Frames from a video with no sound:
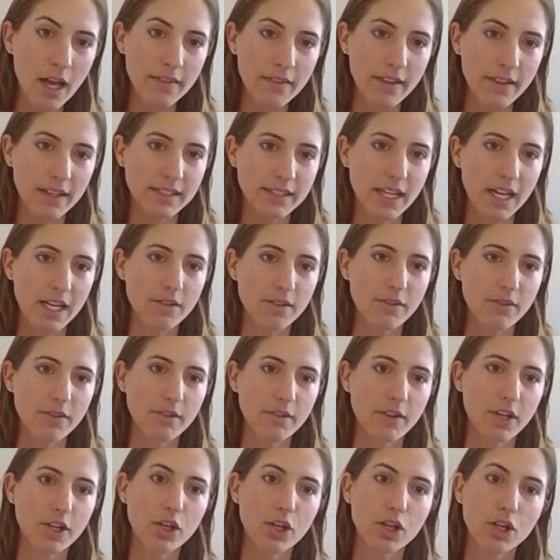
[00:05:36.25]
That's kind of
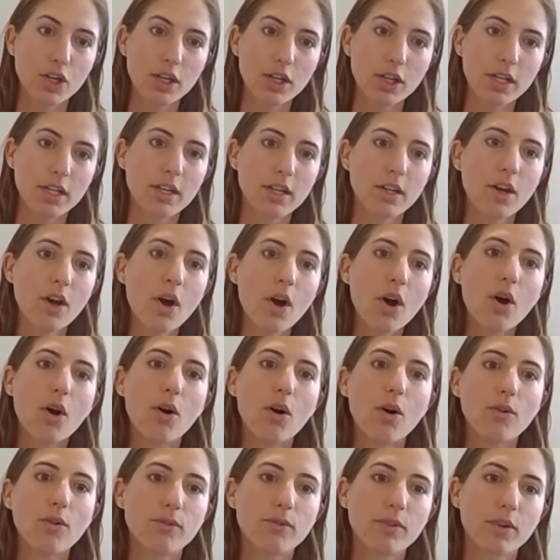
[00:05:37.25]
a good
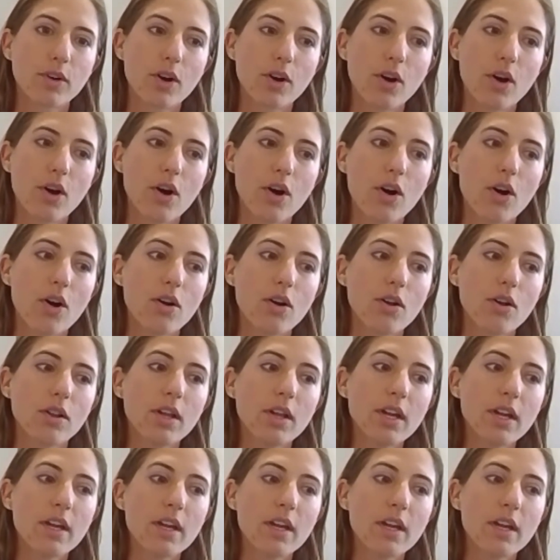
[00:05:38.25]
overall.